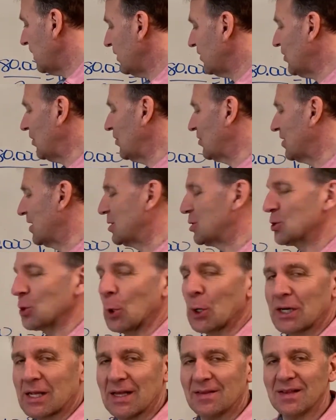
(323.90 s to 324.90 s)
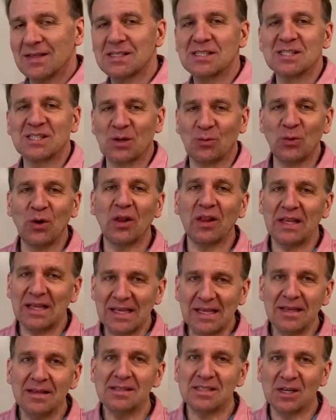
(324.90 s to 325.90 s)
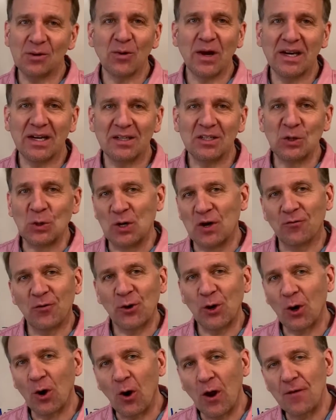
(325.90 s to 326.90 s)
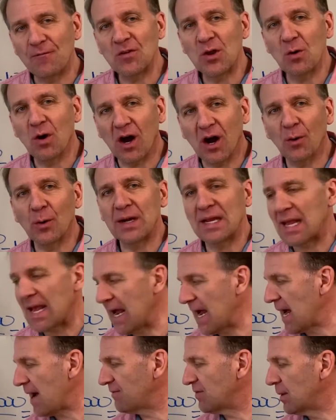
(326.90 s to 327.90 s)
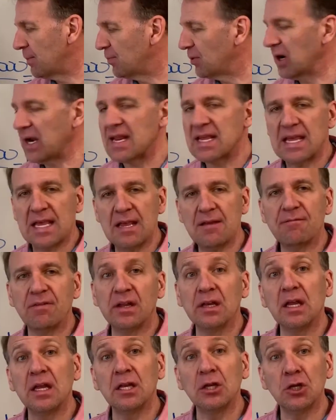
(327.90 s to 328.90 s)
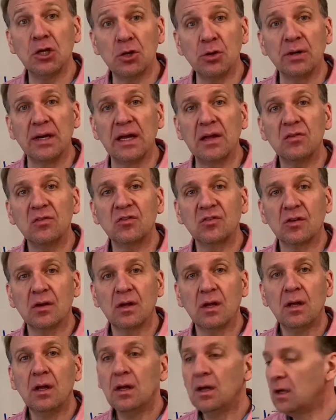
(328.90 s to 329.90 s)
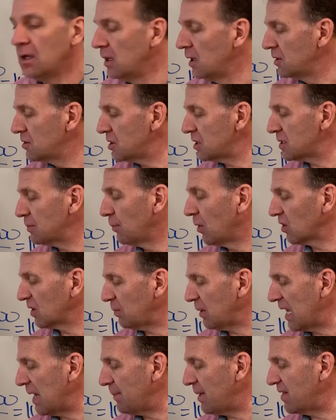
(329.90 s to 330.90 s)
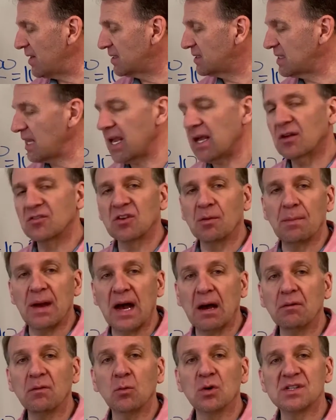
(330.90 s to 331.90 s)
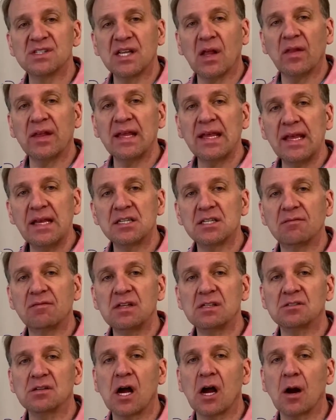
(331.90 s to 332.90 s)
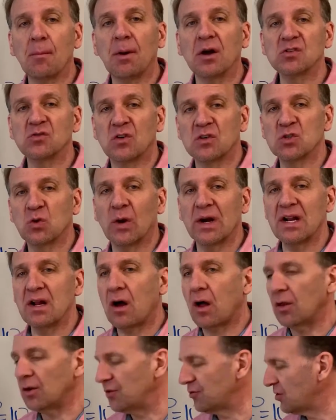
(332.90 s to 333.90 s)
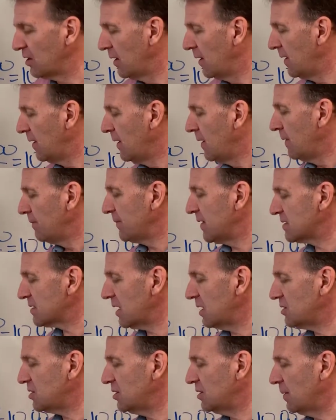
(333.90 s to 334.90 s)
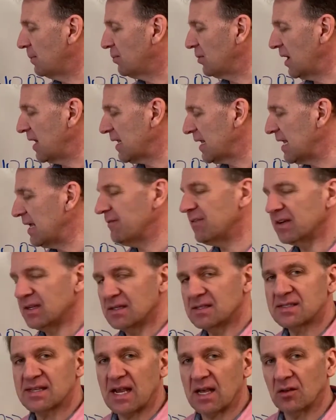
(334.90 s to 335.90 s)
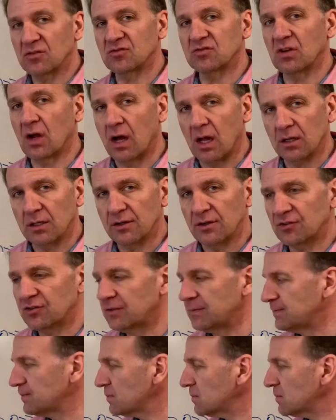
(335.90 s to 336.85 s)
this is the shortcut. This is the really easy way to do it. If, we, if you already have the break even in units, just multiply it by the sales amount. We're selling each of these soccer balls for $20. This gets you the break even in sales dollars.